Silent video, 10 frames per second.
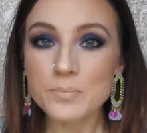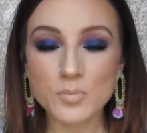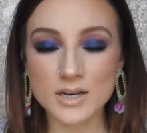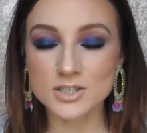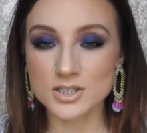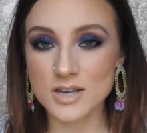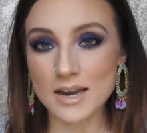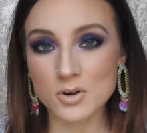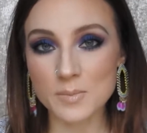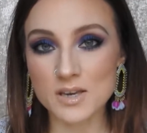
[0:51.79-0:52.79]
but it's just not
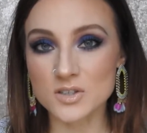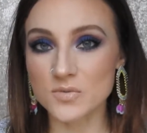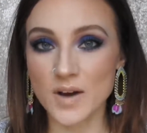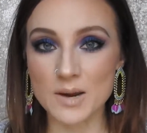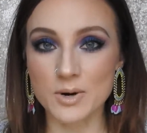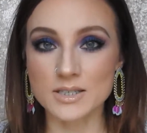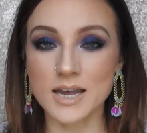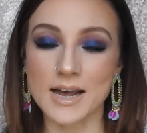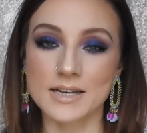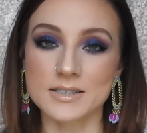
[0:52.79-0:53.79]
going to be as vibrant
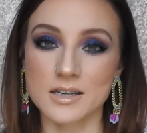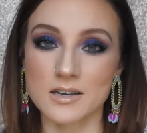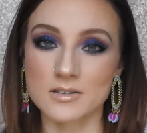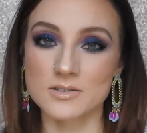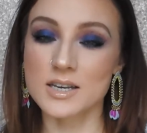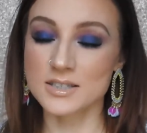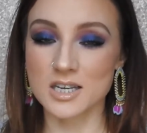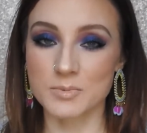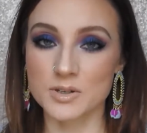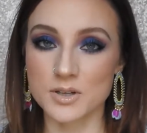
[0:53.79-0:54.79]
as it
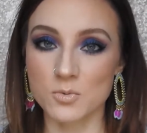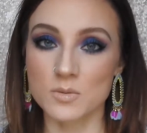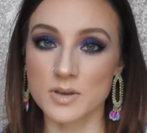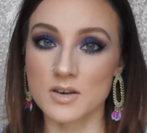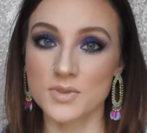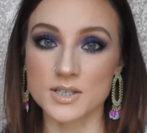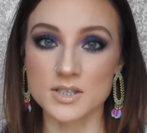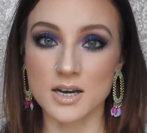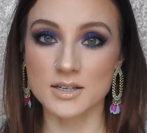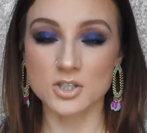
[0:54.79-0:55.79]
typically would be if the
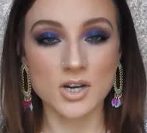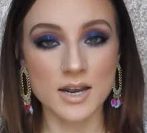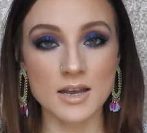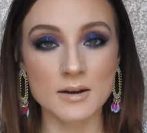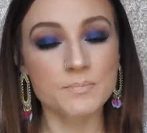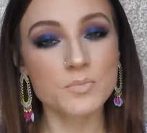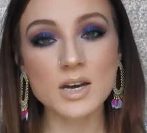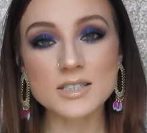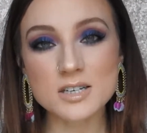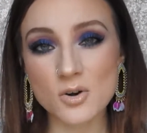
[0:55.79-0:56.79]
sun is shining.
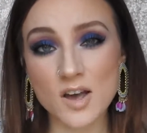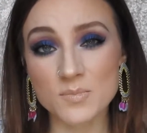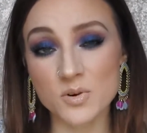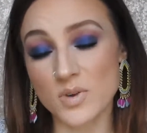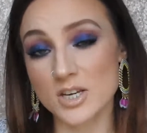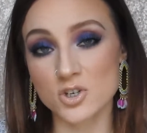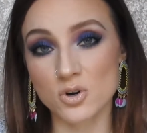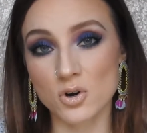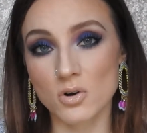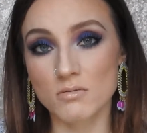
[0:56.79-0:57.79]
Because I don't have
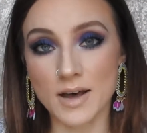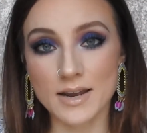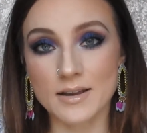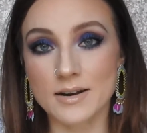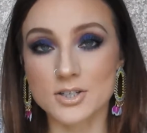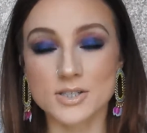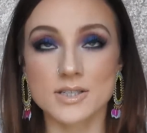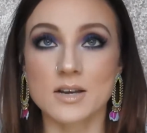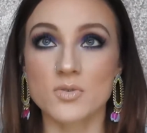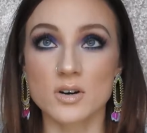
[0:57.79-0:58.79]
professional lighting, I just
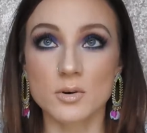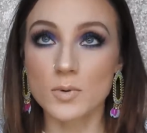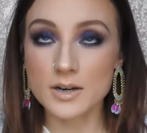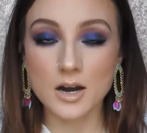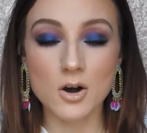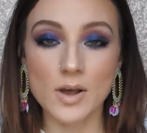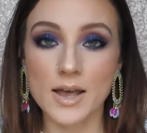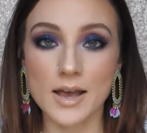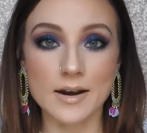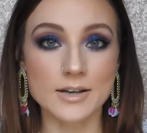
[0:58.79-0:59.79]
sit in front of a window
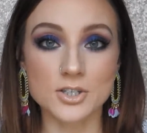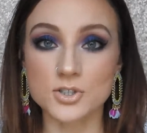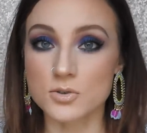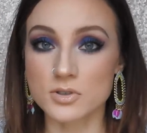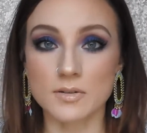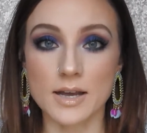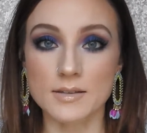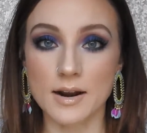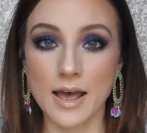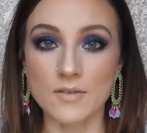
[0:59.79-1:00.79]
and I just use the light
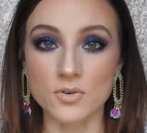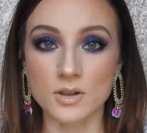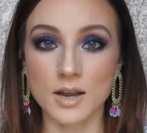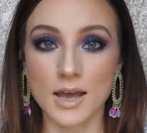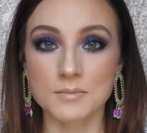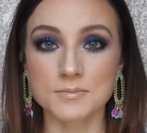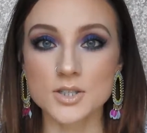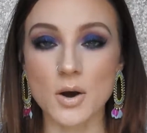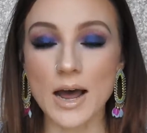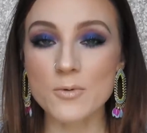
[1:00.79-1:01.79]
that I have for the day.
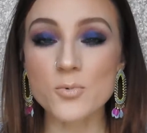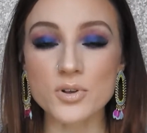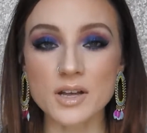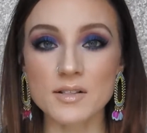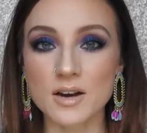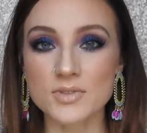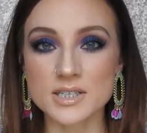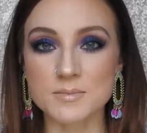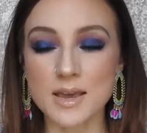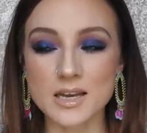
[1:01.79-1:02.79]
So I really love
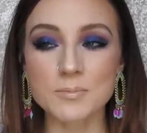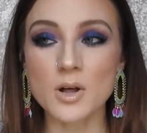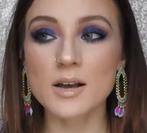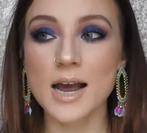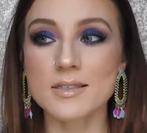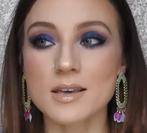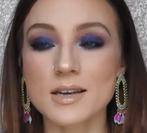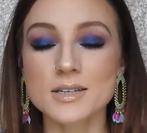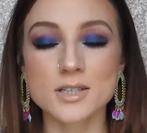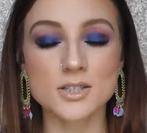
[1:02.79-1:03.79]
this makeup look. I think it is